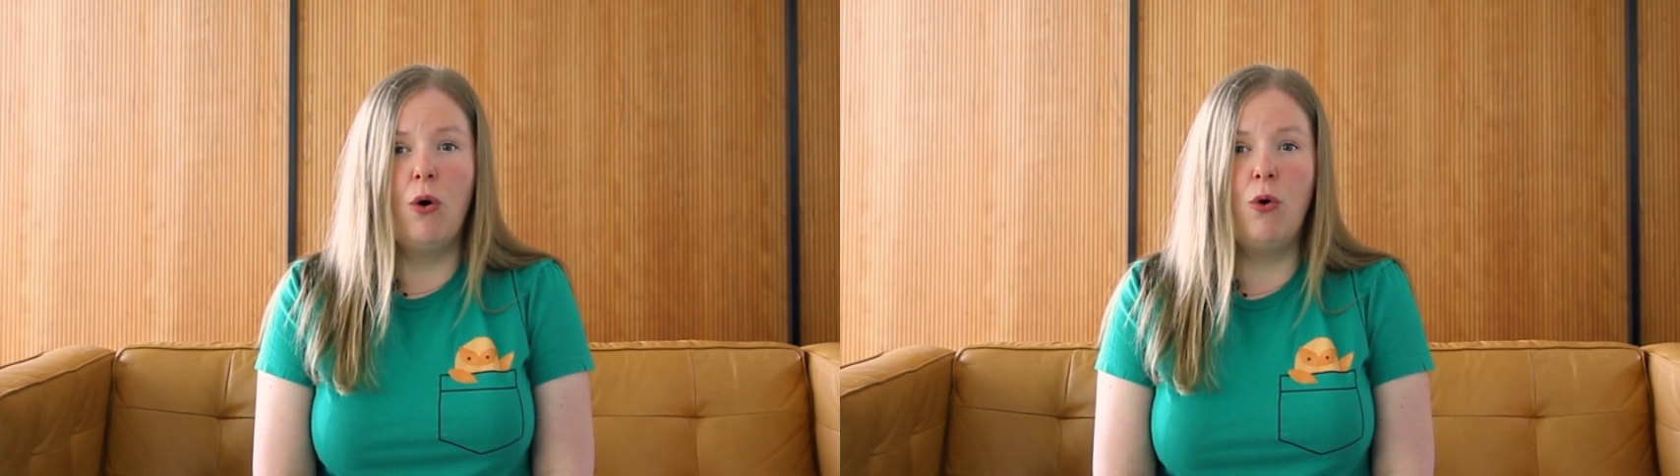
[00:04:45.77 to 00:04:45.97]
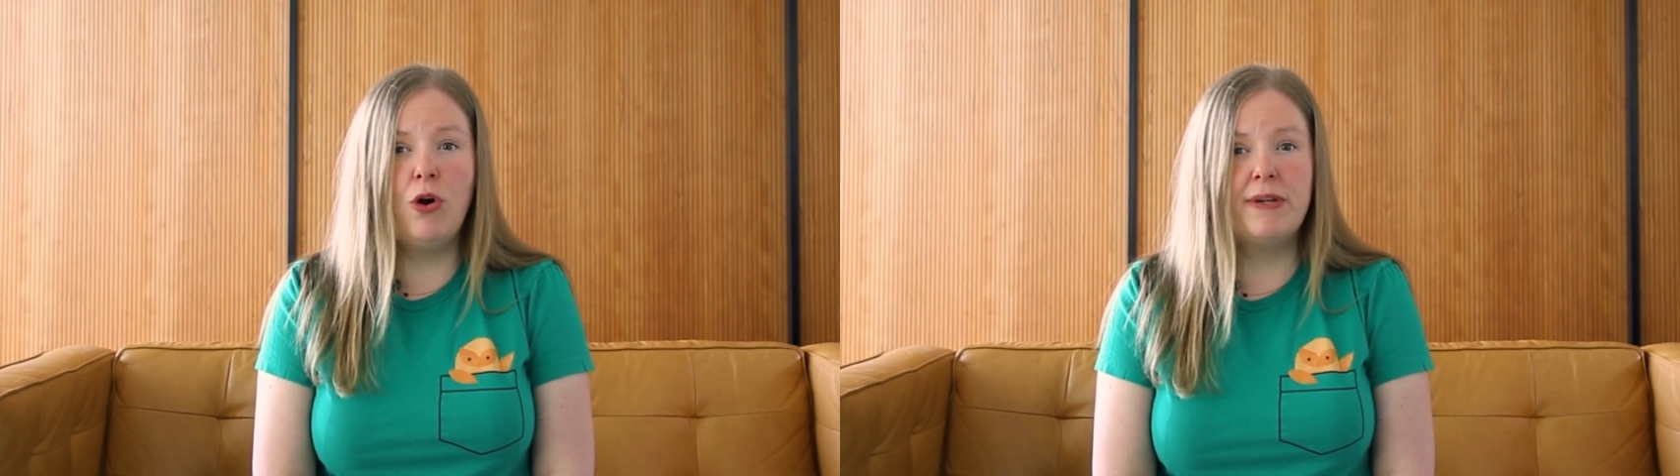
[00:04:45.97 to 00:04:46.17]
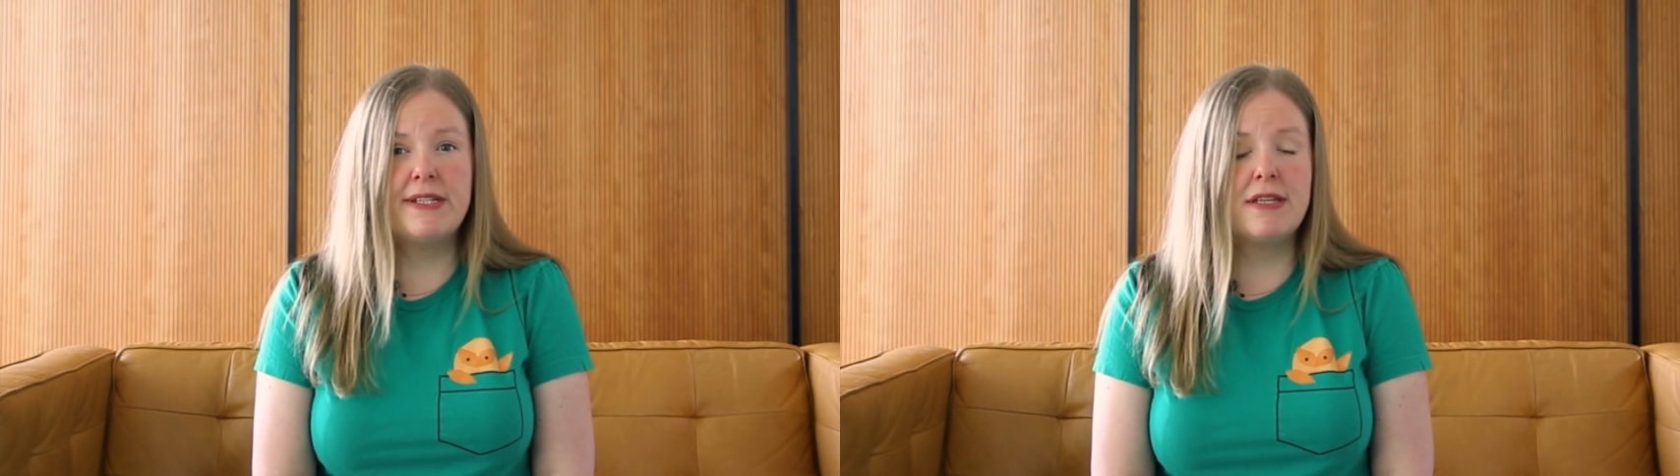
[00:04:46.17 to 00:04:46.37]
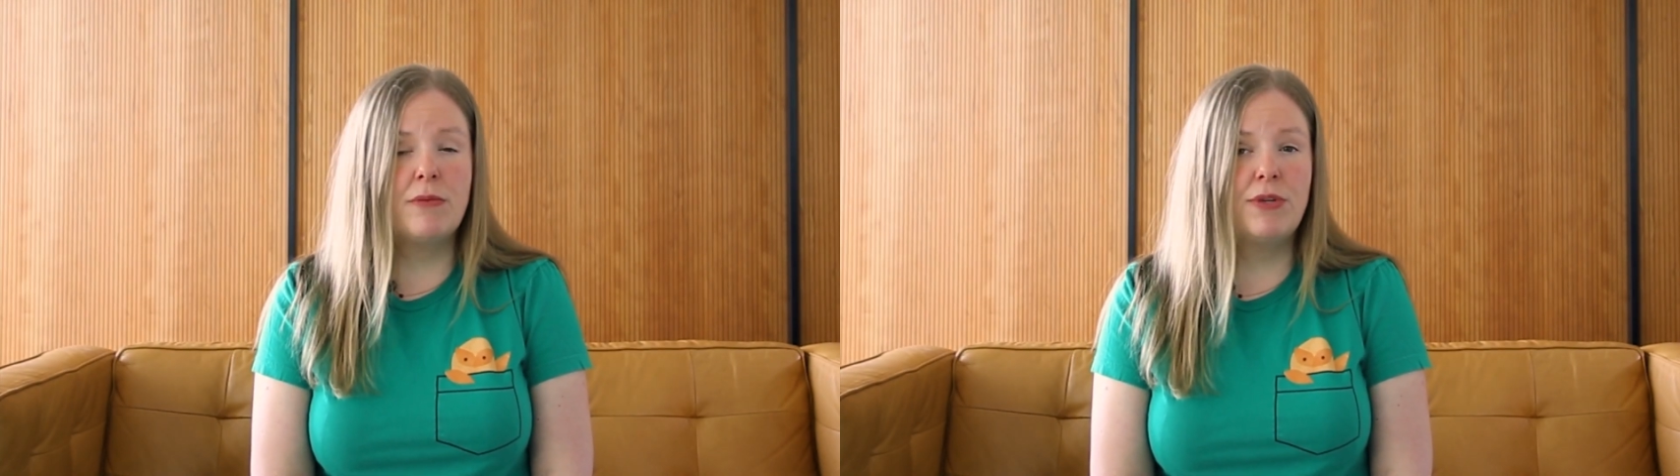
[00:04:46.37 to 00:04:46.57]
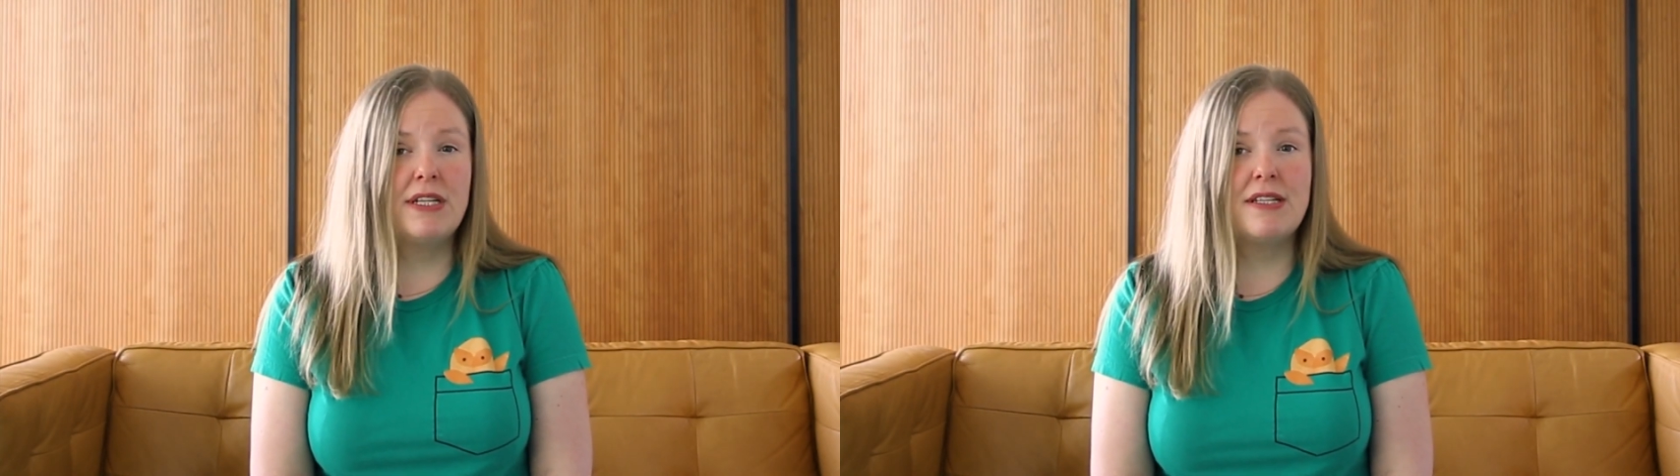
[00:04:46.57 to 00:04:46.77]
or when
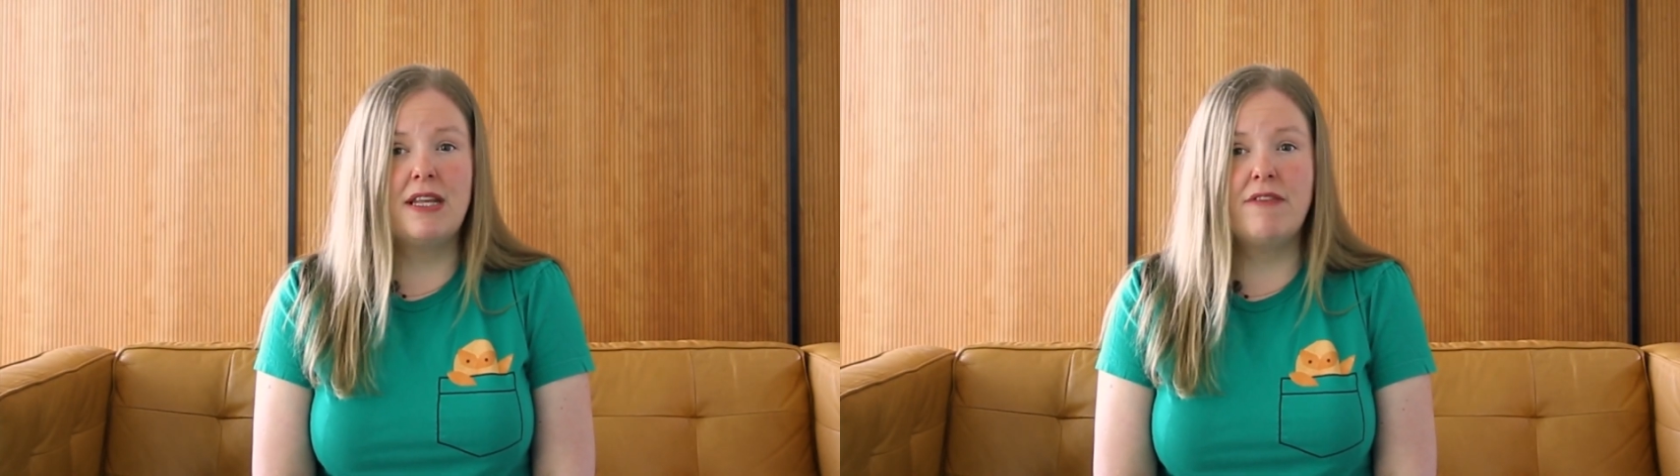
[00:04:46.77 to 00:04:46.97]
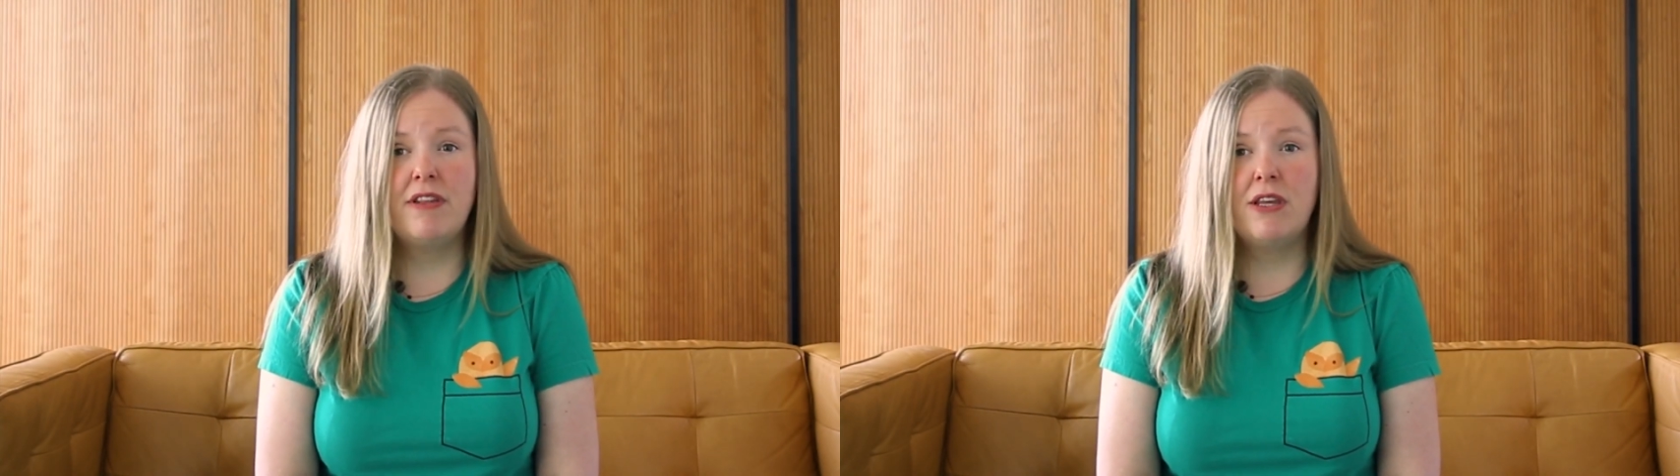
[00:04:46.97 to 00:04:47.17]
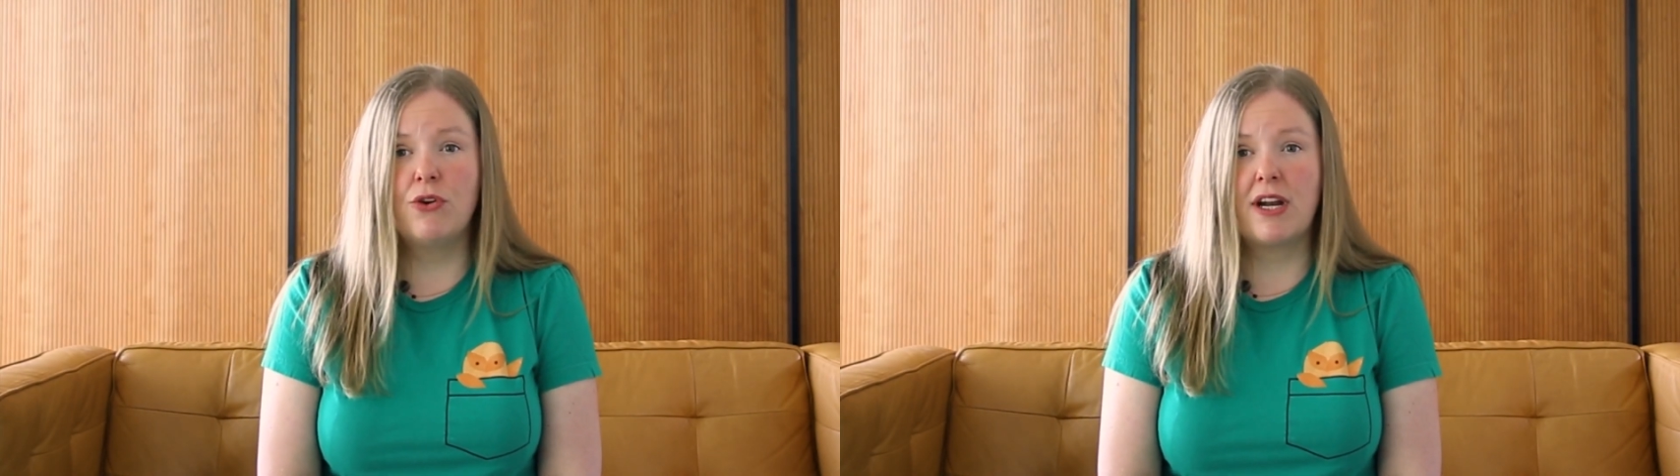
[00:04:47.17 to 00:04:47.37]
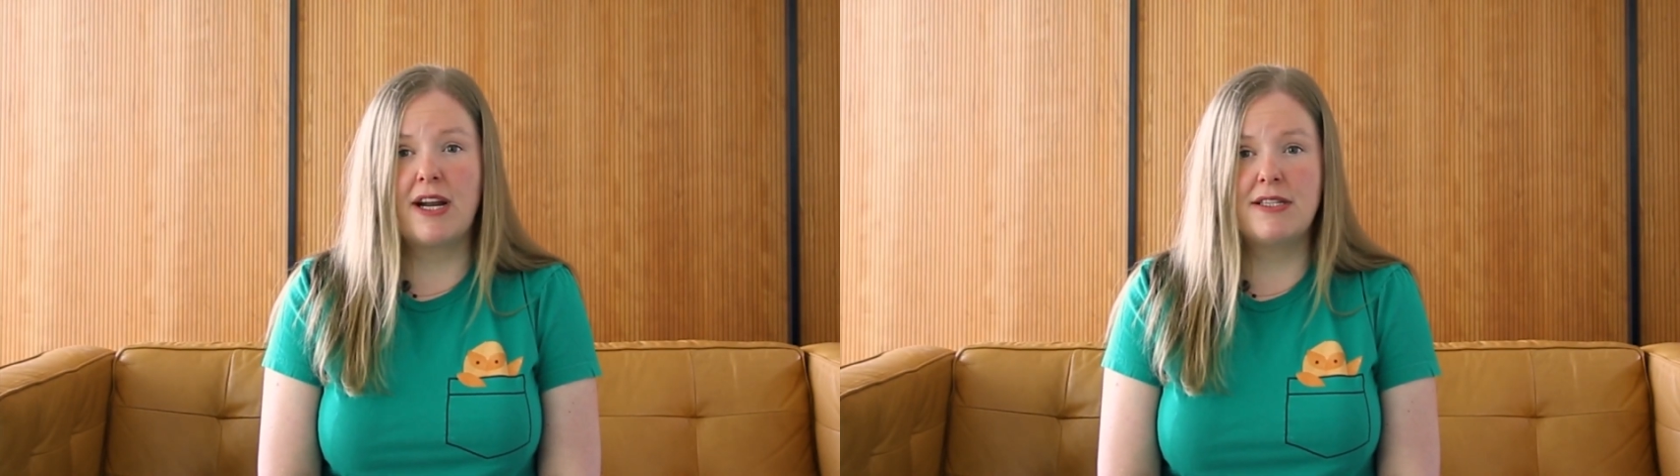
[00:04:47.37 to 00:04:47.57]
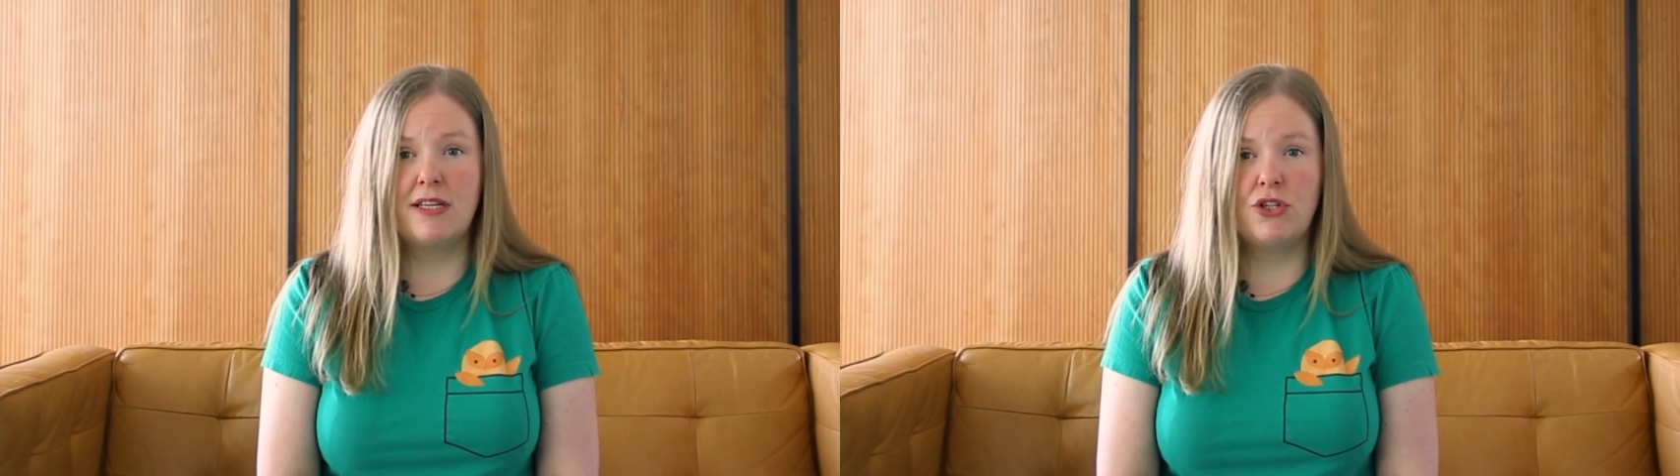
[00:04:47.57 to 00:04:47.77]
someone is leaving the
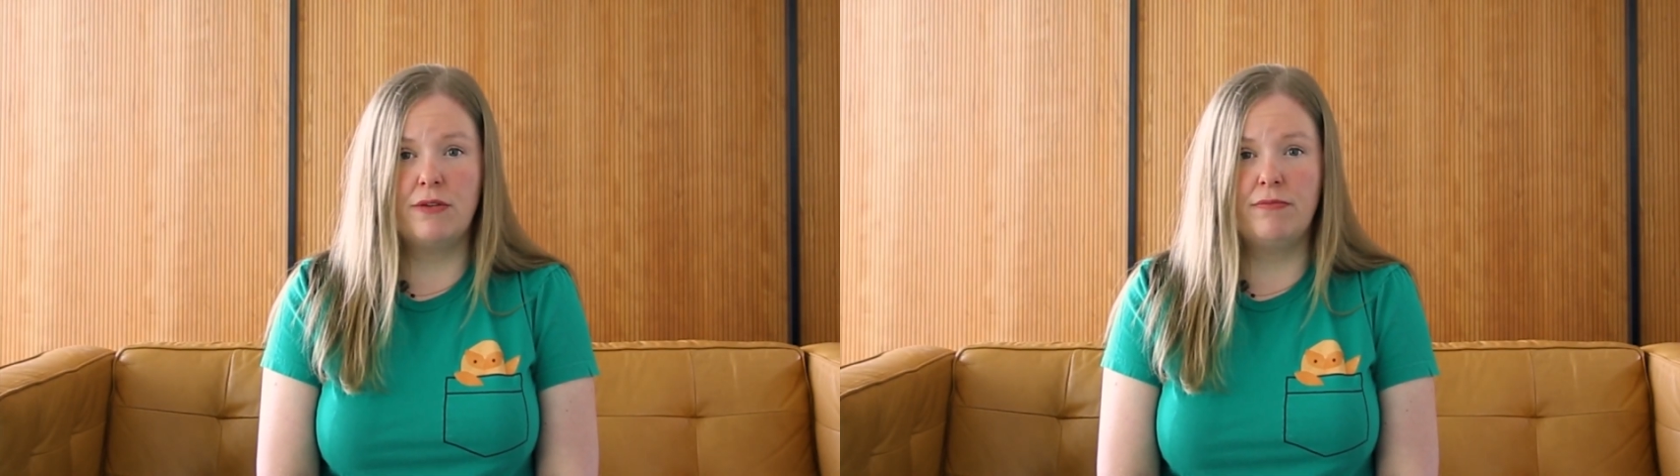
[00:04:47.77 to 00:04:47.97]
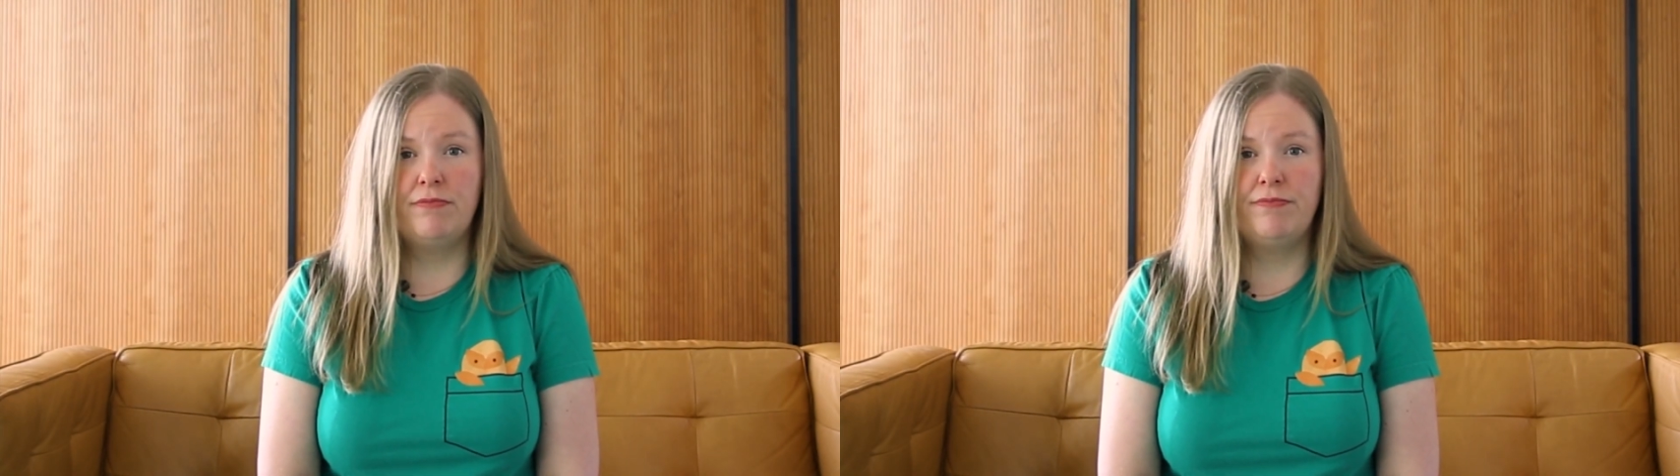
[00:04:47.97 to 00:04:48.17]
organization.